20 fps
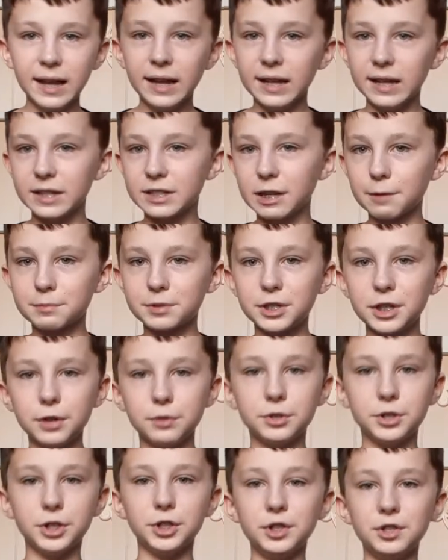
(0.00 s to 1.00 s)
It's up to
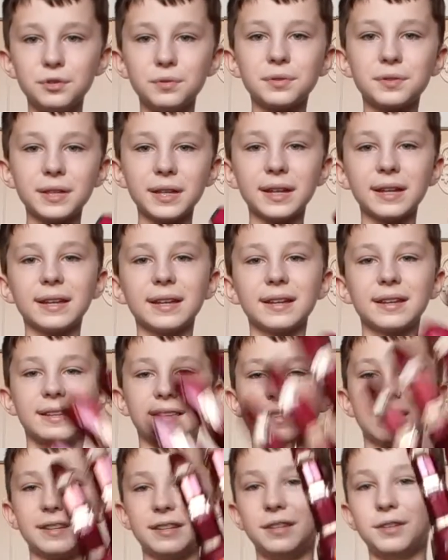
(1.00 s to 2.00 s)
you. Do you think
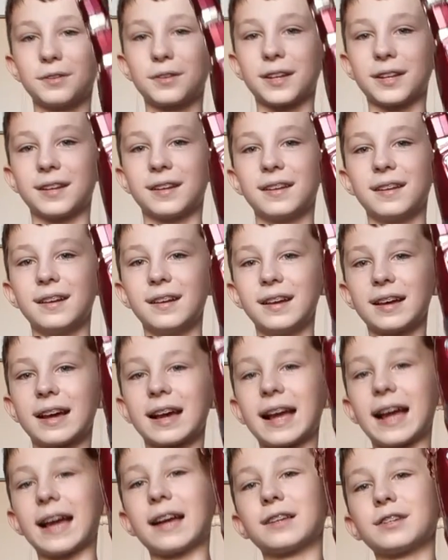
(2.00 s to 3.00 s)
that you can
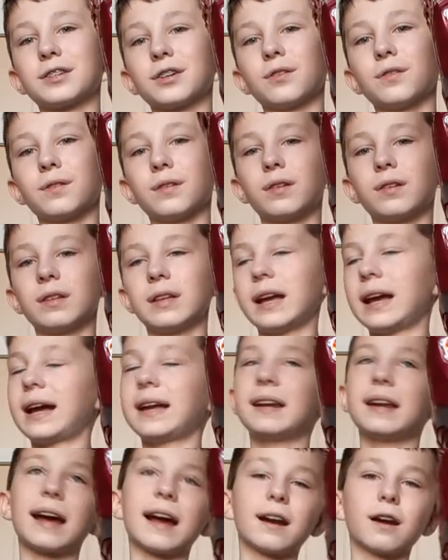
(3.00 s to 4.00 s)
handle,
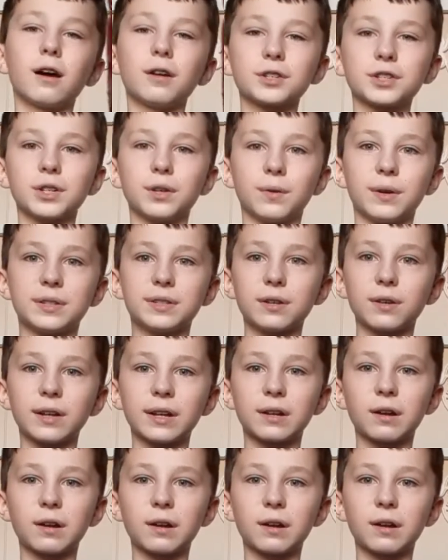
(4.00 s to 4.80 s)
and also it's